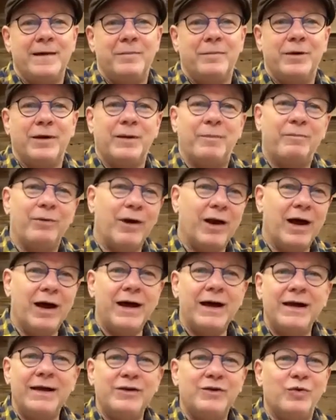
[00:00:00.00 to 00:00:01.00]
but
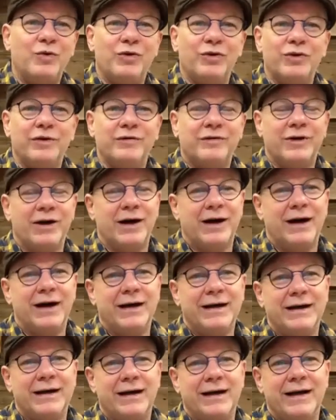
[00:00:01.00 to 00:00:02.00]
applying the word of
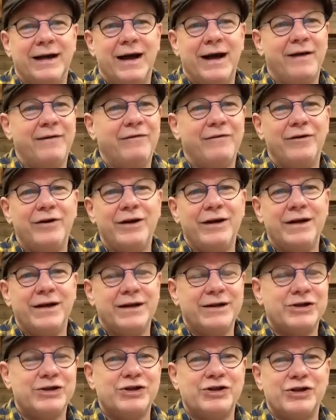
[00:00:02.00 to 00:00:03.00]
God in every
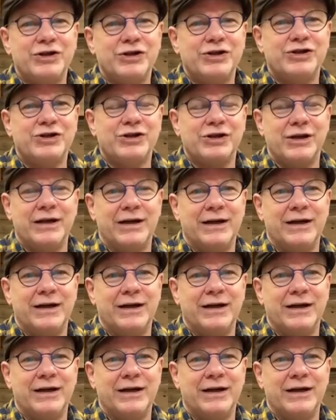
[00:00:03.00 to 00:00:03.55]
instance,